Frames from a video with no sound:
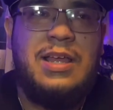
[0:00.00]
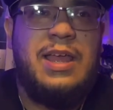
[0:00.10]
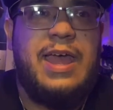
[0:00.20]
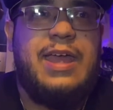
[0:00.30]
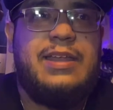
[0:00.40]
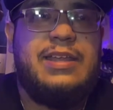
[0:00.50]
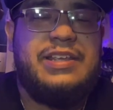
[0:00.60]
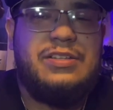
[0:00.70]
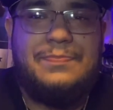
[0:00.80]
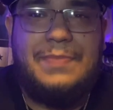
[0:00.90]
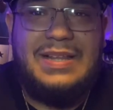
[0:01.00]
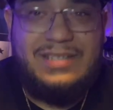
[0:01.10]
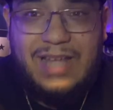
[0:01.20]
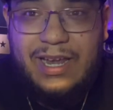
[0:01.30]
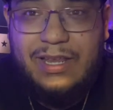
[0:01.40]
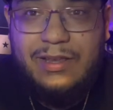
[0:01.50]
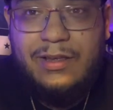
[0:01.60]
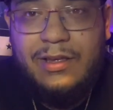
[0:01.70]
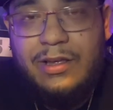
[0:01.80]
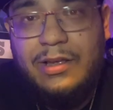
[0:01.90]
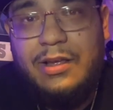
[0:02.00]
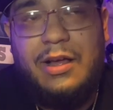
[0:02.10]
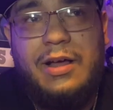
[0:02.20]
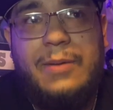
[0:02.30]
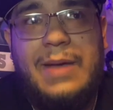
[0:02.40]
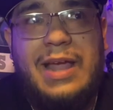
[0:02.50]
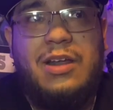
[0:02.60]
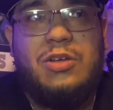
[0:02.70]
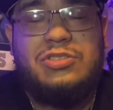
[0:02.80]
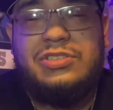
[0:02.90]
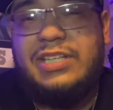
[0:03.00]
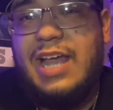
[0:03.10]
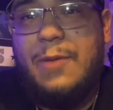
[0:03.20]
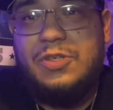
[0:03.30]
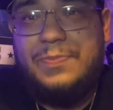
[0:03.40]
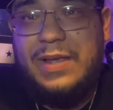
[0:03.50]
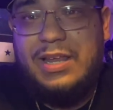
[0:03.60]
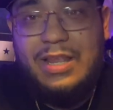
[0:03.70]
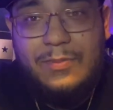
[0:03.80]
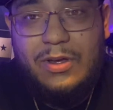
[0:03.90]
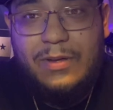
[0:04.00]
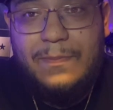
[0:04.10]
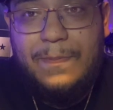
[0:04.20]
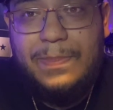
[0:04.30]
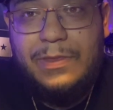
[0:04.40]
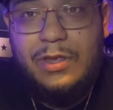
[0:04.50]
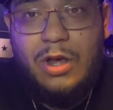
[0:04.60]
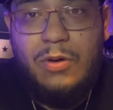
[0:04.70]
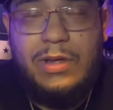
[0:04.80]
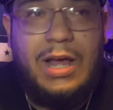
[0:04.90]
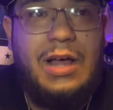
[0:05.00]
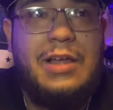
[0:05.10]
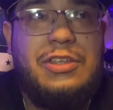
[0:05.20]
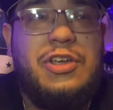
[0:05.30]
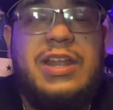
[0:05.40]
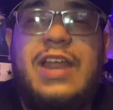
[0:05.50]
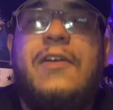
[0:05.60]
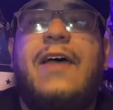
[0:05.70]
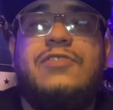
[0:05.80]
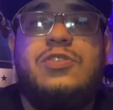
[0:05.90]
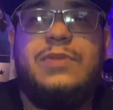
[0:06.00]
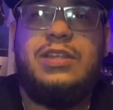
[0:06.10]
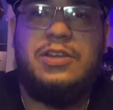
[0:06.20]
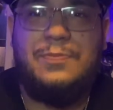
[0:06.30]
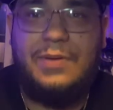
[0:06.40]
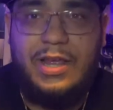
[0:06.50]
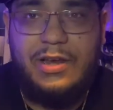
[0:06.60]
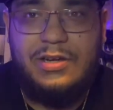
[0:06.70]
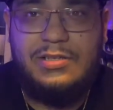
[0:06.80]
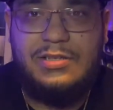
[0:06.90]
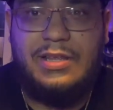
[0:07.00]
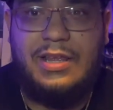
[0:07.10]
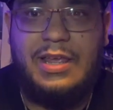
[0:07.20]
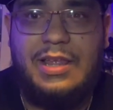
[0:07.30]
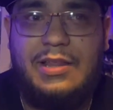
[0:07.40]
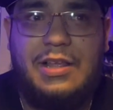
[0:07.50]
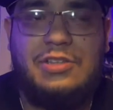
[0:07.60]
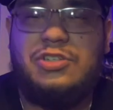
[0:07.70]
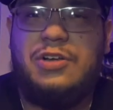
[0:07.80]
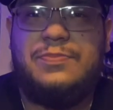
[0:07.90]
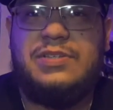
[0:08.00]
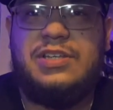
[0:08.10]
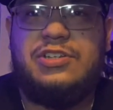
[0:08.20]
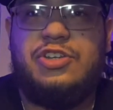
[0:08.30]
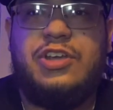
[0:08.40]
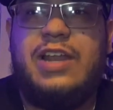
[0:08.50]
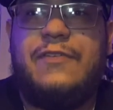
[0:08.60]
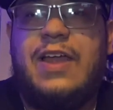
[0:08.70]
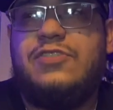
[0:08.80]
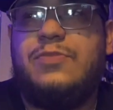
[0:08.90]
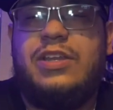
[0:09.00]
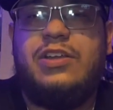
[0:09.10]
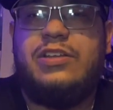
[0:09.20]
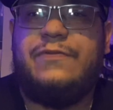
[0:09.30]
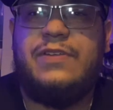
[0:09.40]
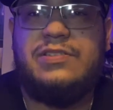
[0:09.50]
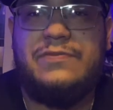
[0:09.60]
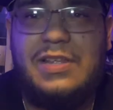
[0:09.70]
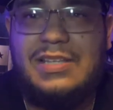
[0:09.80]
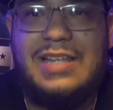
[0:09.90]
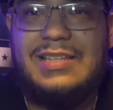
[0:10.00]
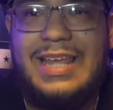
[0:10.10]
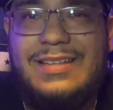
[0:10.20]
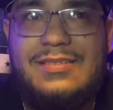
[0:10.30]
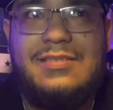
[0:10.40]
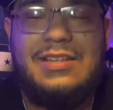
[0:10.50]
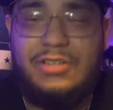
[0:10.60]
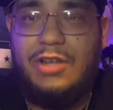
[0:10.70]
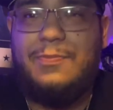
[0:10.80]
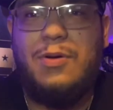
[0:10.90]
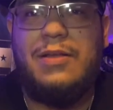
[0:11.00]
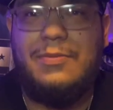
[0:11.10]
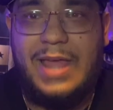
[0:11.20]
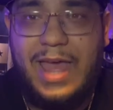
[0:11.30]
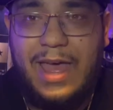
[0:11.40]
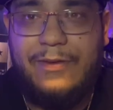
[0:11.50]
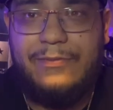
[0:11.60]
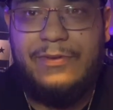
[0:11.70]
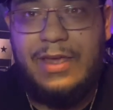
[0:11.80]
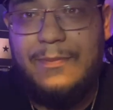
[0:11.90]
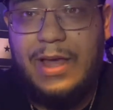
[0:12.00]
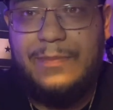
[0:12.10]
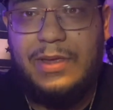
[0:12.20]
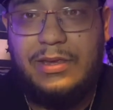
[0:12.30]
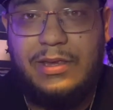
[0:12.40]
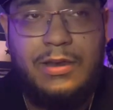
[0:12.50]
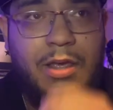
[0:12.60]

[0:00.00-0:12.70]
and he's been sliding. I can also see Cowboys picking him up. You know, you can never have too many good players in a certain position. You can never have too many good defensive ends. It's a good problem to have, in my opinion.